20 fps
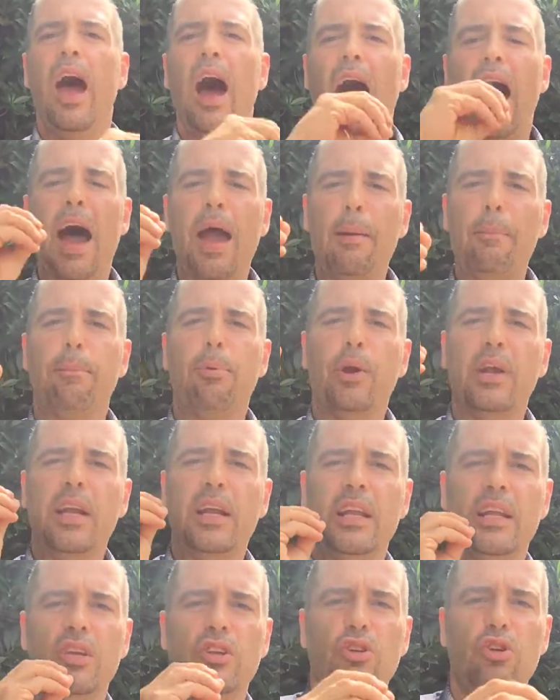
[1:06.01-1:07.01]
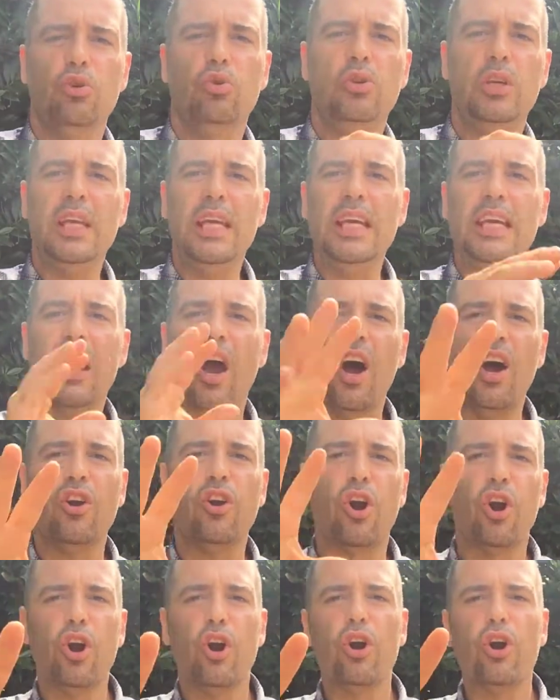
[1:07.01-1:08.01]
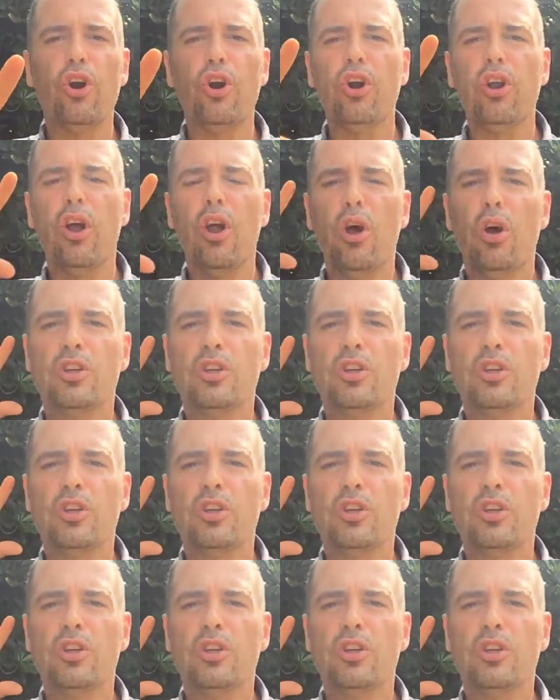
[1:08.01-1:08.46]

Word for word: I am bringing a unique, unheard